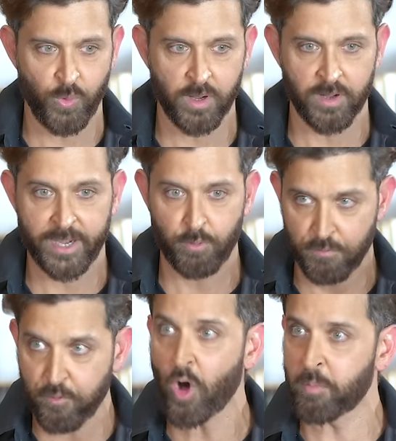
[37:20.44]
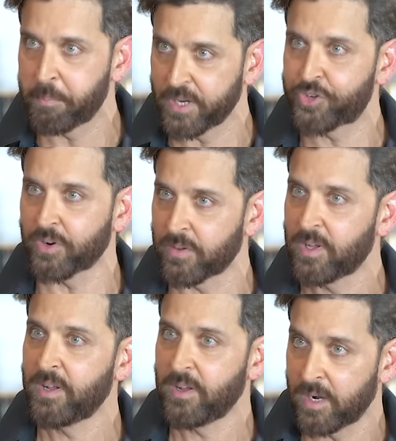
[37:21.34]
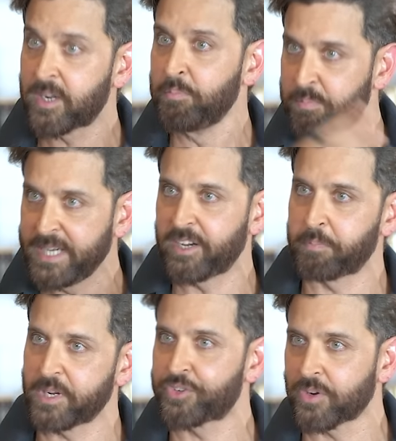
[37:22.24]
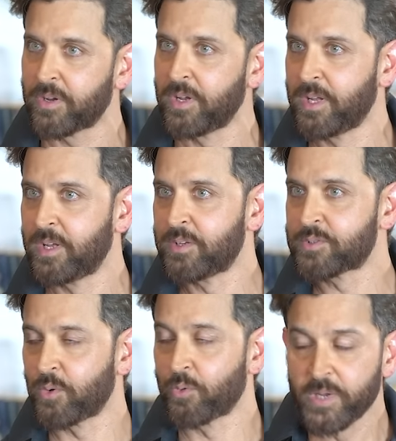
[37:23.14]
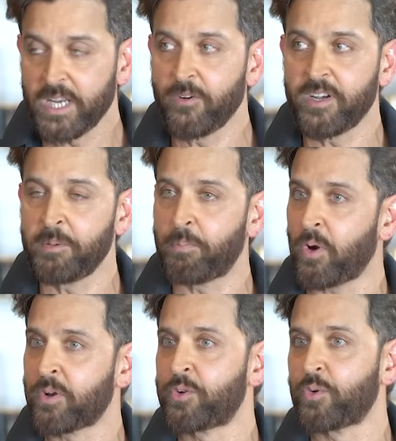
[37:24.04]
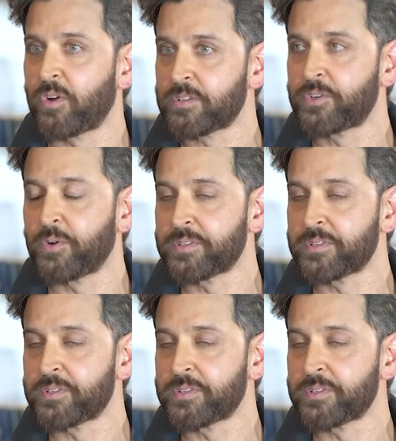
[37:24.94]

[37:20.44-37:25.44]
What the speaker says: will form a picture, a completed picture. So really, really important to trust your